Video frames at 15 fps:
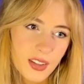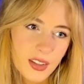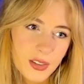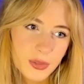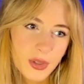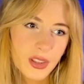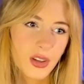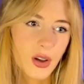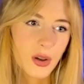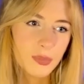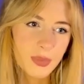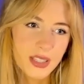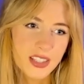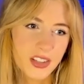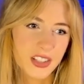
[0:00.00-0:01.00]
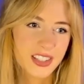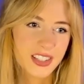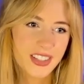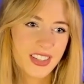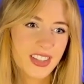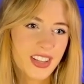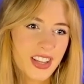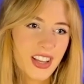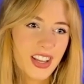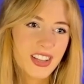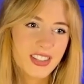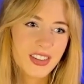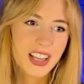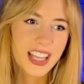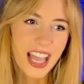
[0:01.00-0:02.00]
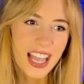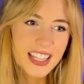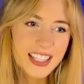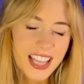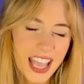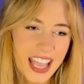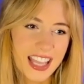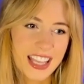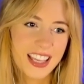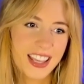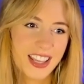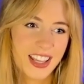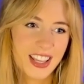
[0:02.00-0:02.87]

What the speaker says: with en passant, so I can take